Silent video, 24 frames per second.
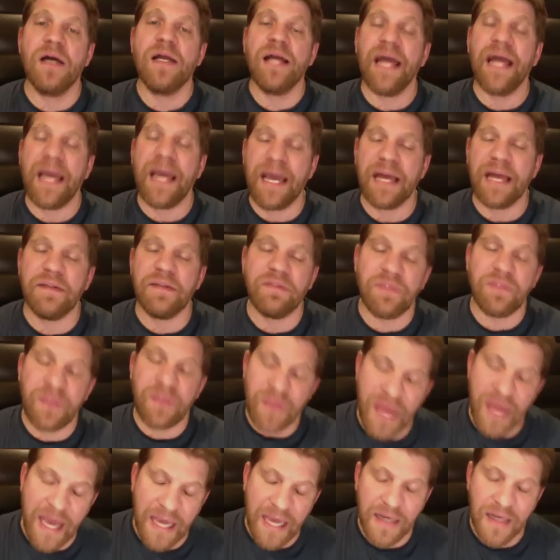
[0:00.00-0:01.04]
And
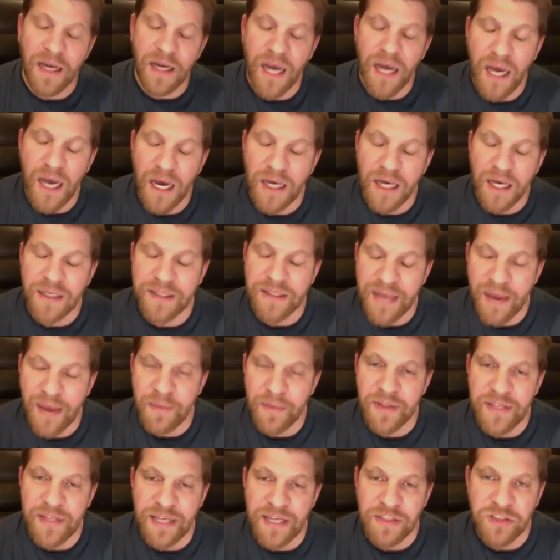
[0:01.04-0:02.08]
then
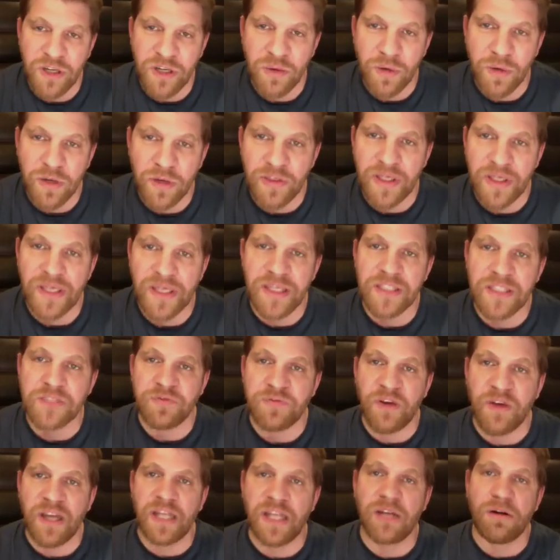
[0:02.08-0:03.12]
Khama Worthy is
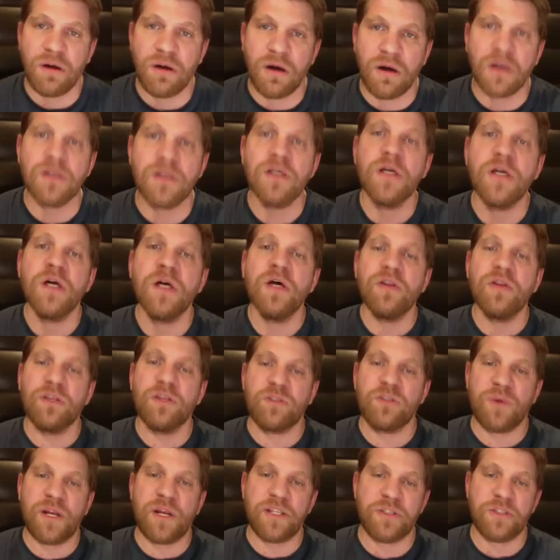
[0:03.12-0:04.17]
fighting on the
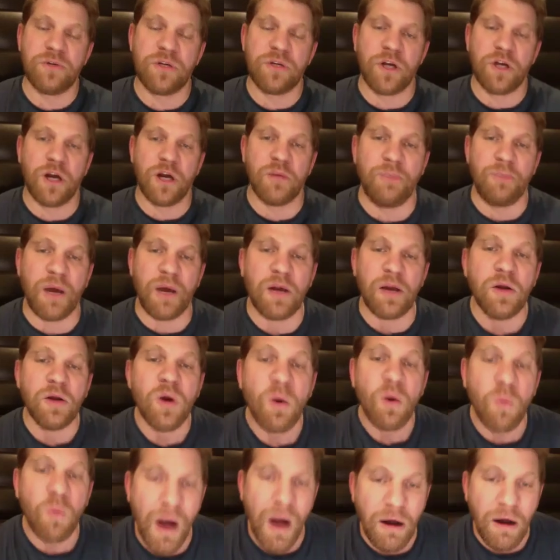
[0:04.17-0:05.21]
22 card. But
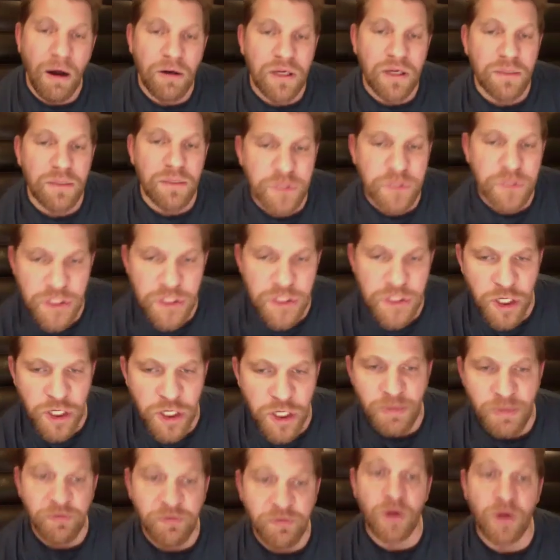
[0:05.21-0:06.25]
welcome to the show.
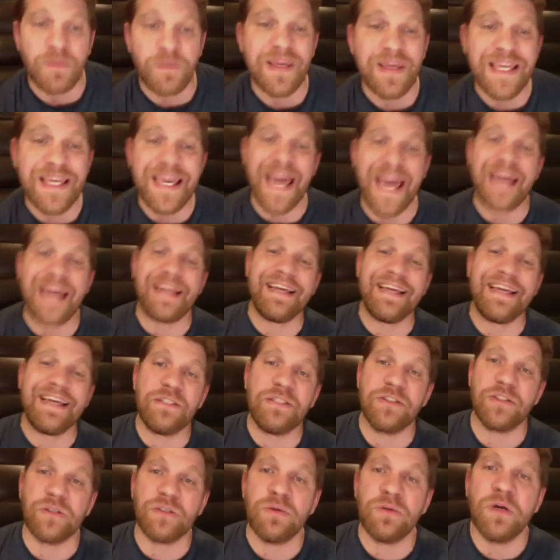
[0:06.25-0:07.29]
Before we get
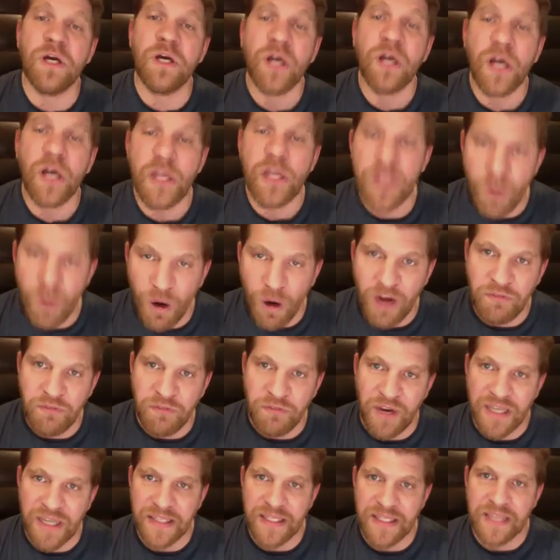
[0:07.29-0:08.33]
into your
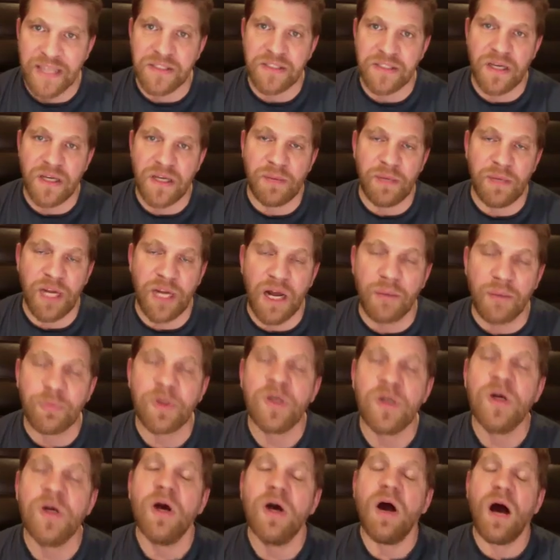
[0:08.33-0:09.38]
fight that's coming up
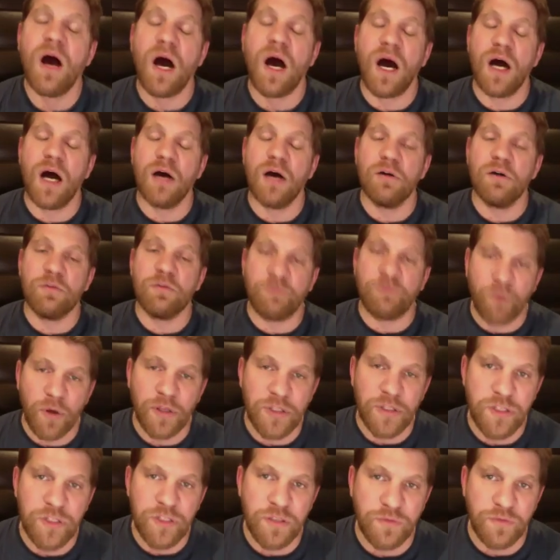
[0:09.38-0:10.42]
for
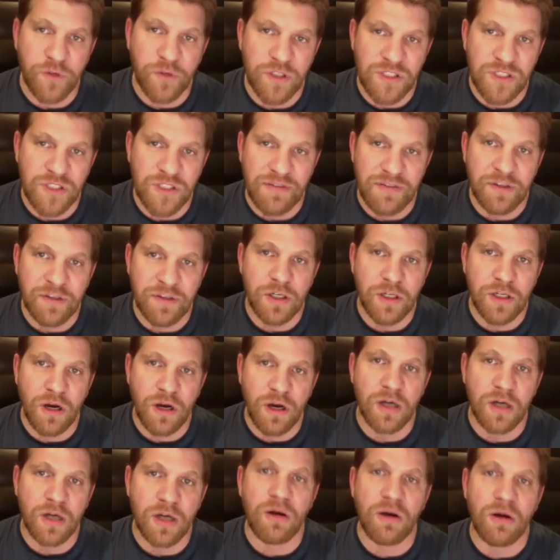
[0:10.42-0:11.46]
the 247
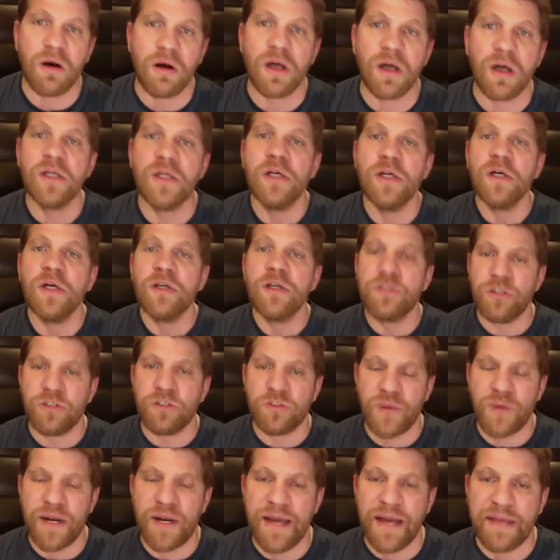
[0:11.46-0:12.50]
card on June
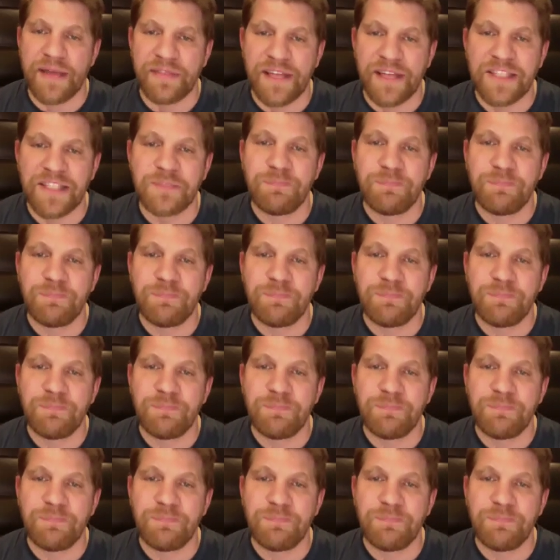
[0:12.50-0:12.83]
29th, let's